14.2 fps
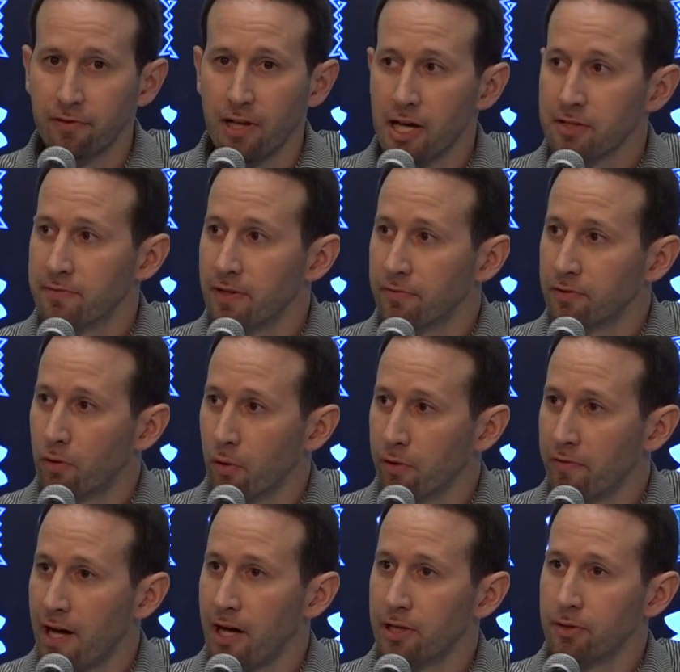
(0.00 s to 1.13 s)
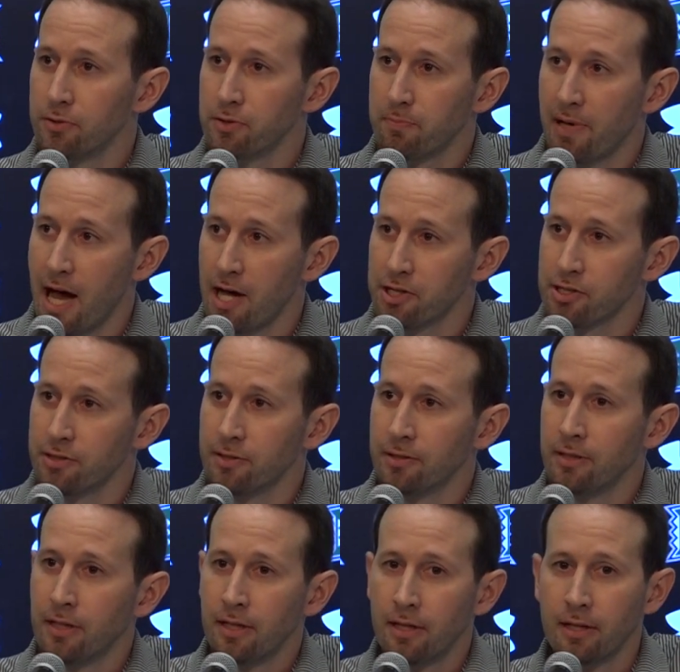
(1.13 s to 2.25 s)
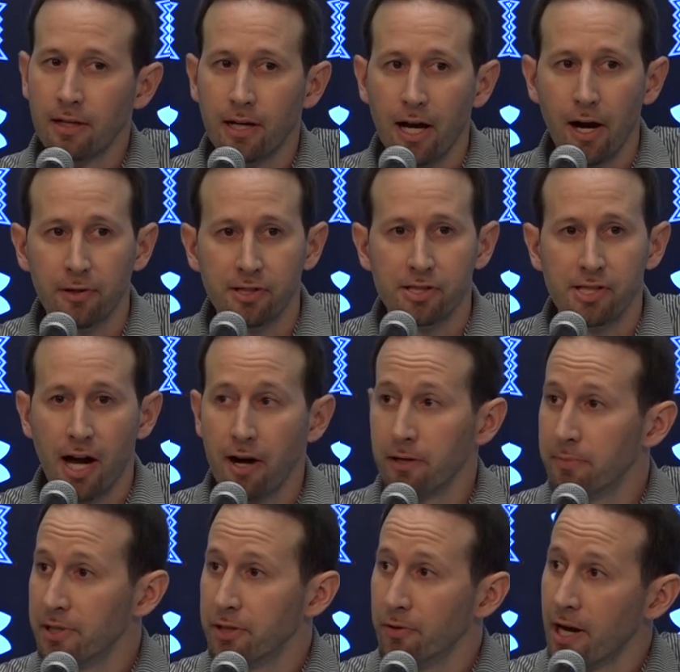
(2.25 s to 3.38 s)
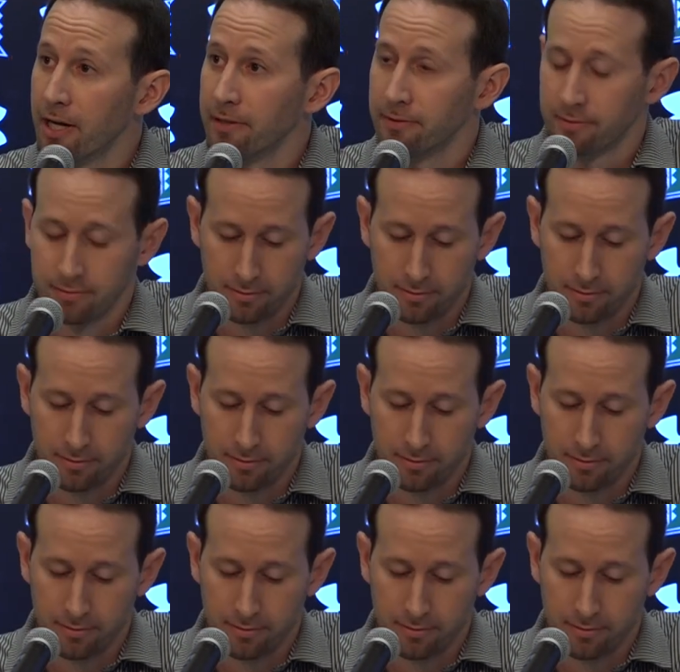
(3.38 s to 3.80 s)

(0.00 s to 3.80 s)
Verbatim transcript: philosophy of core values, passion, our desire to be great.